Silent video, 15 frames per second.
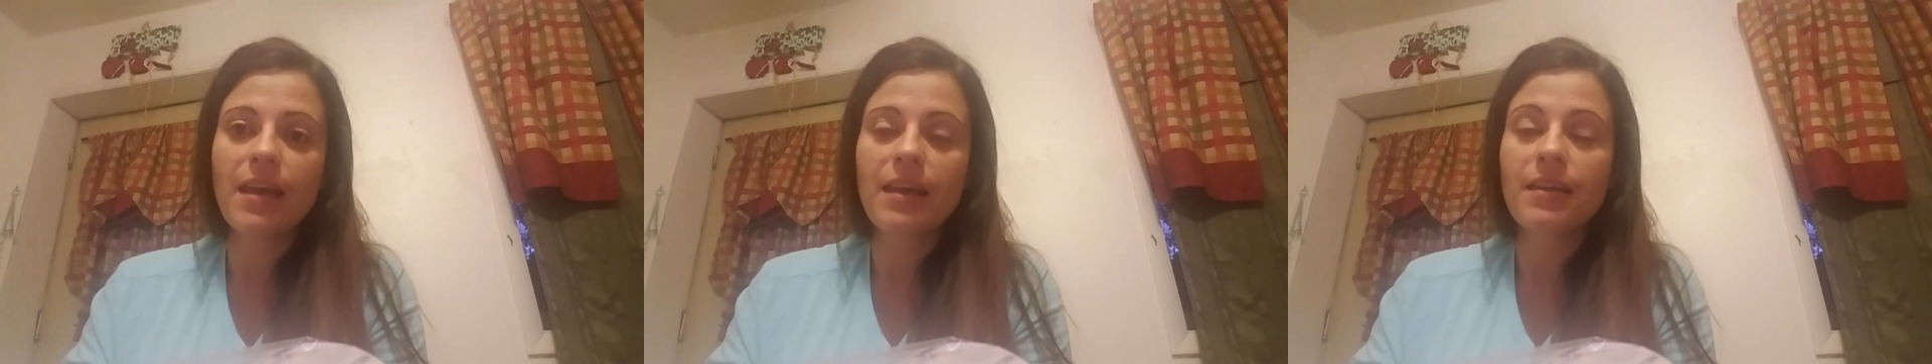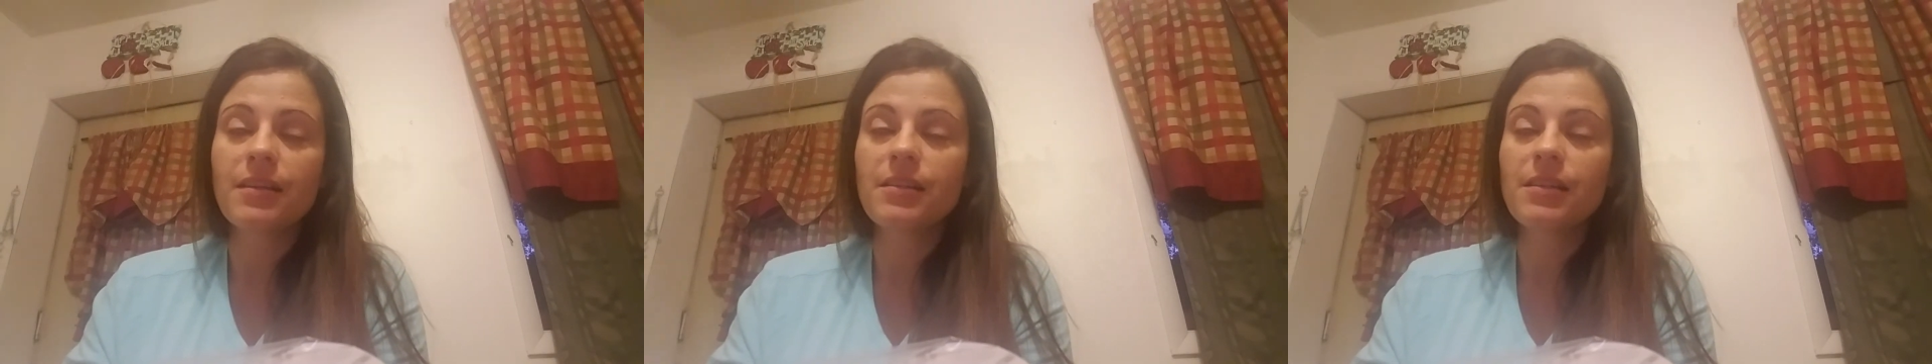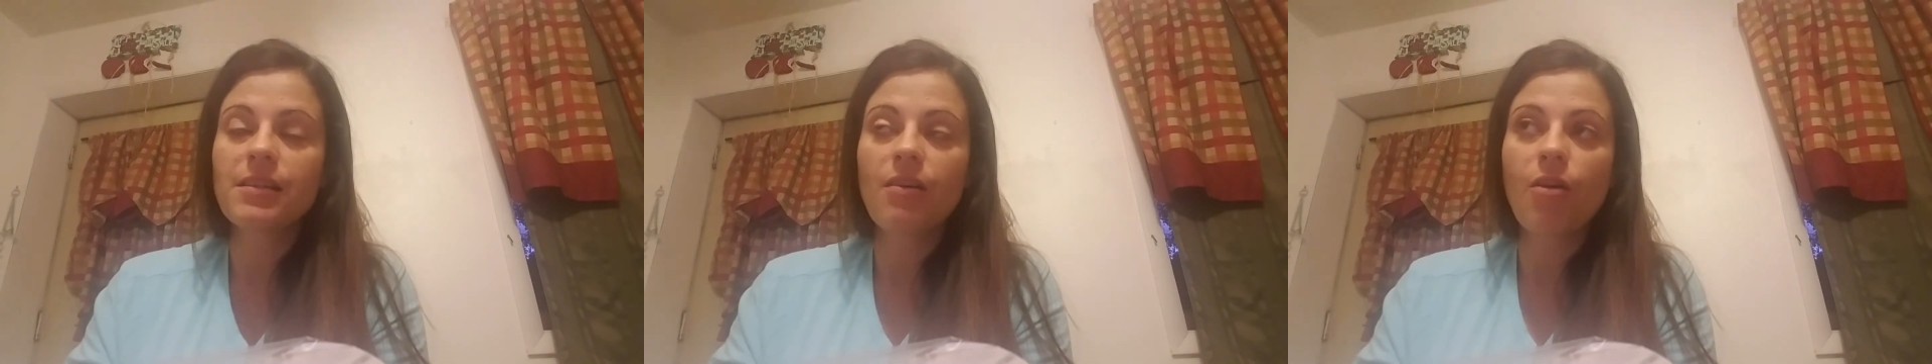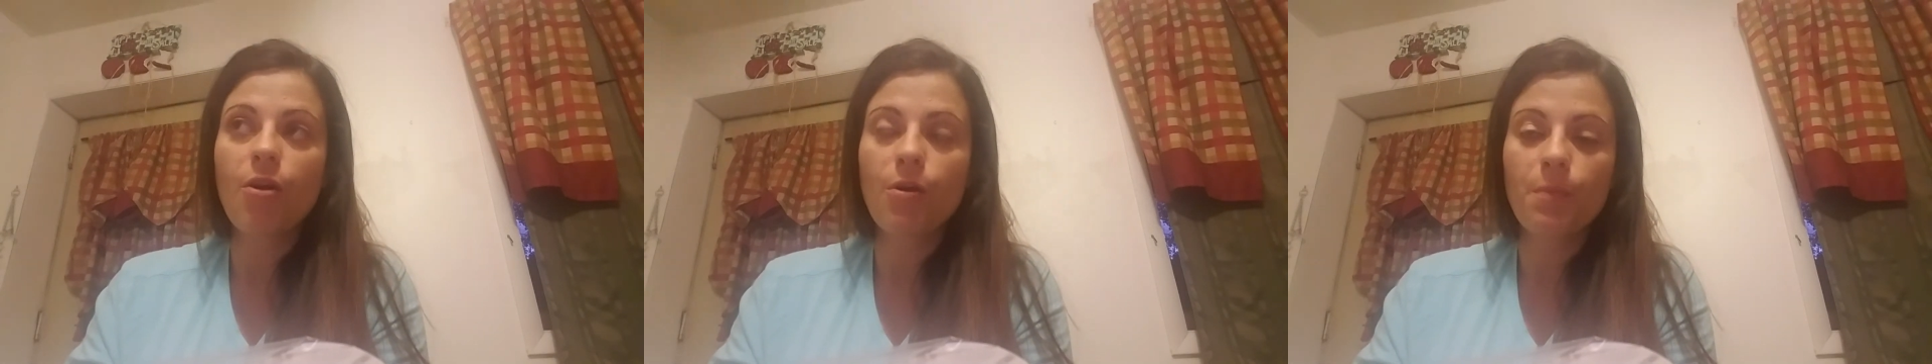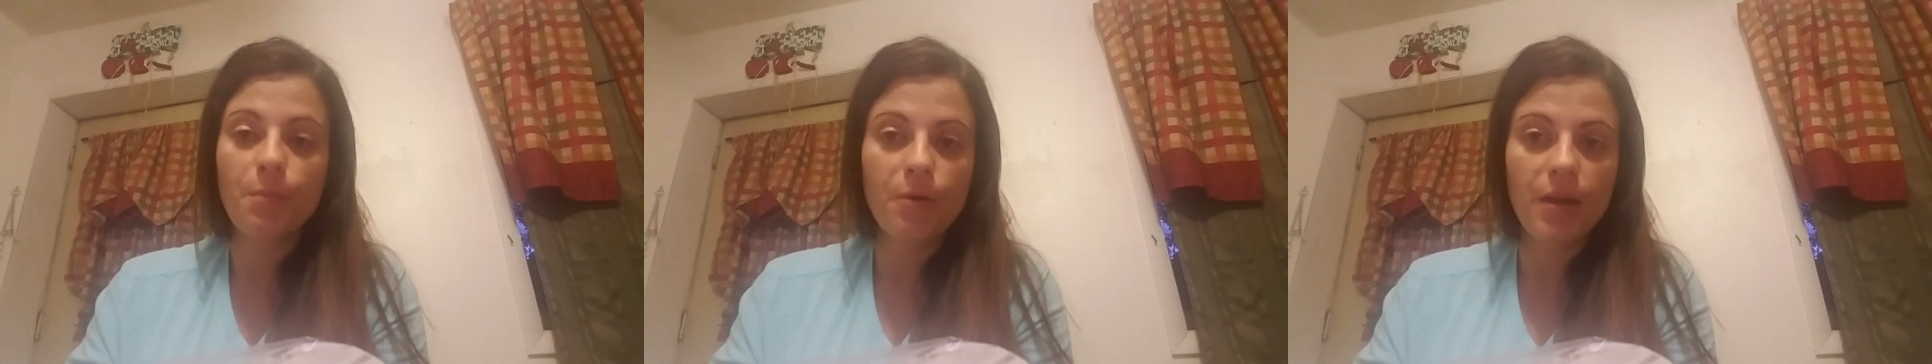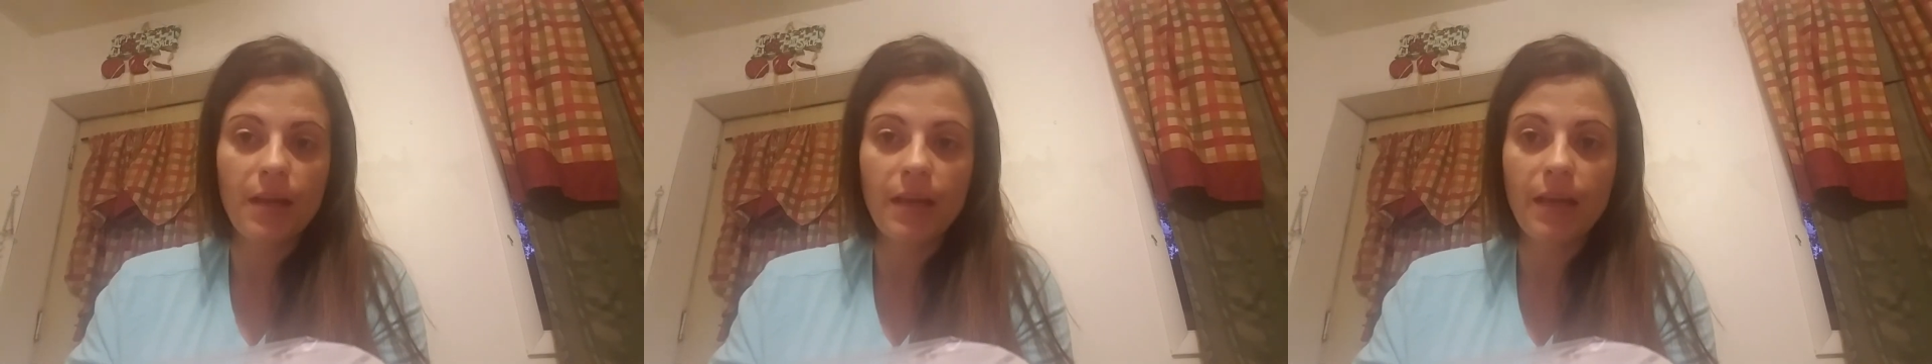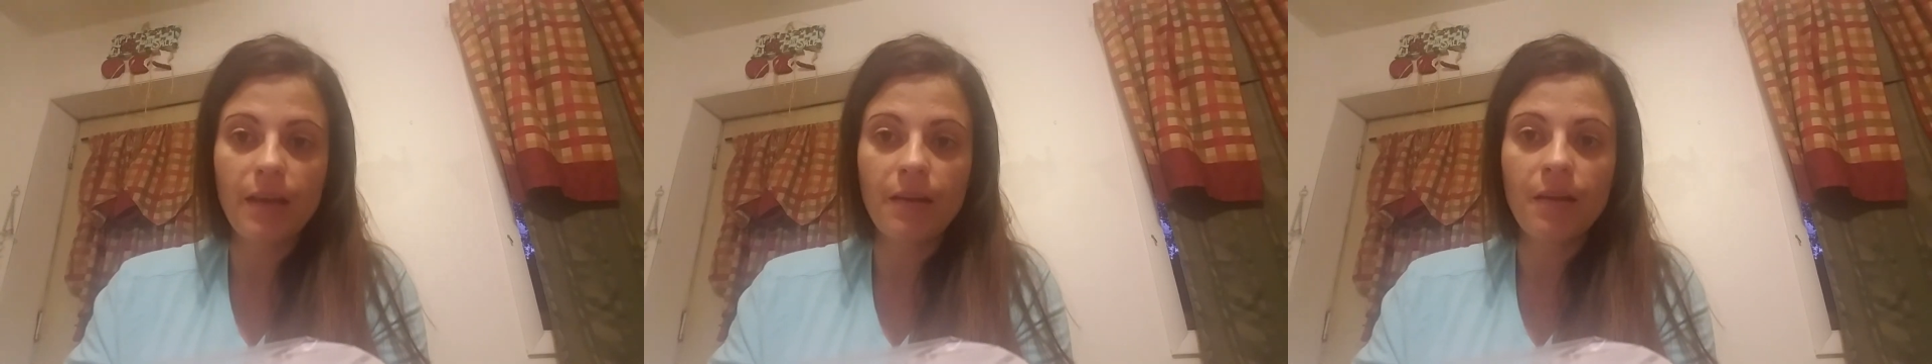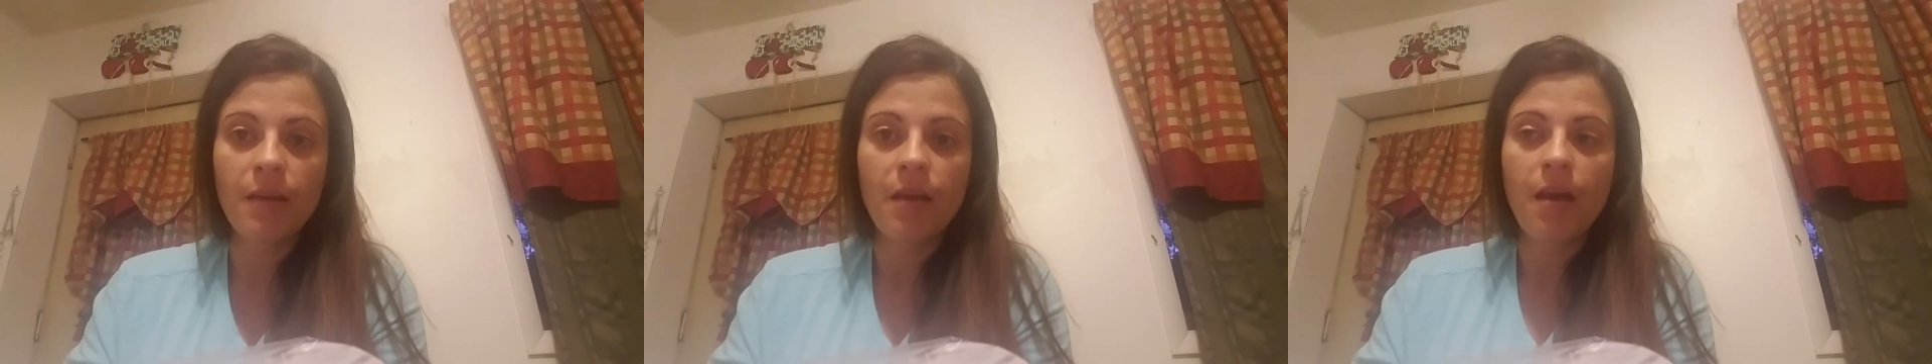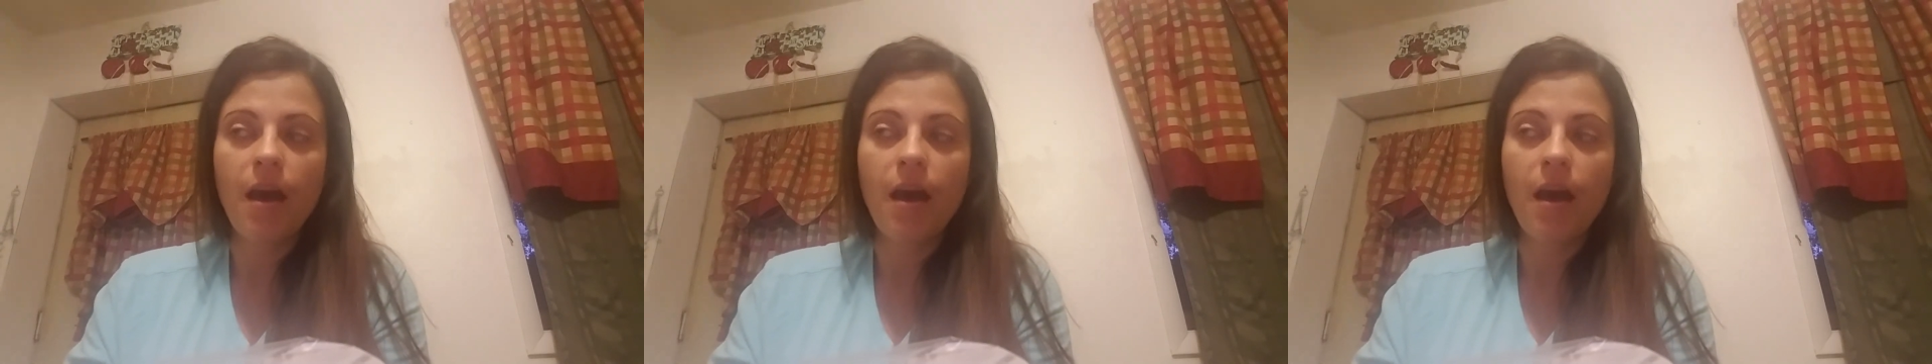And it's heartbreaking.